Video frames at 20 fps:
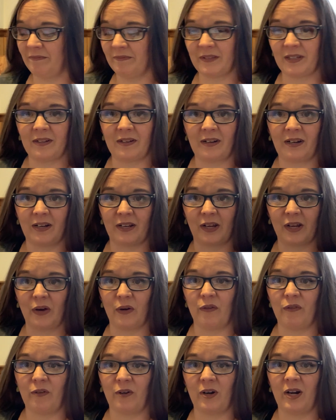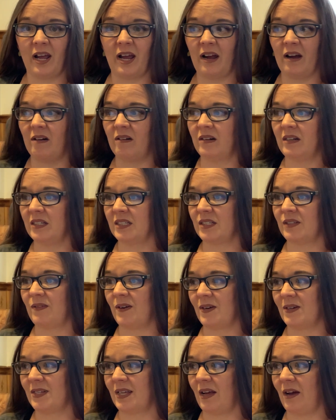I'm going to go for now. As
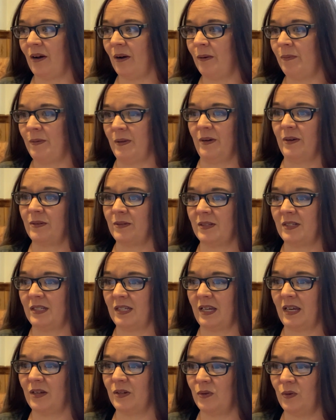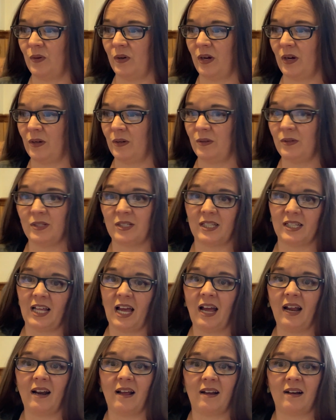far as the uploading schedule goes,
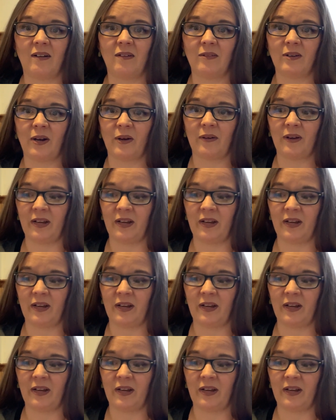that I don't know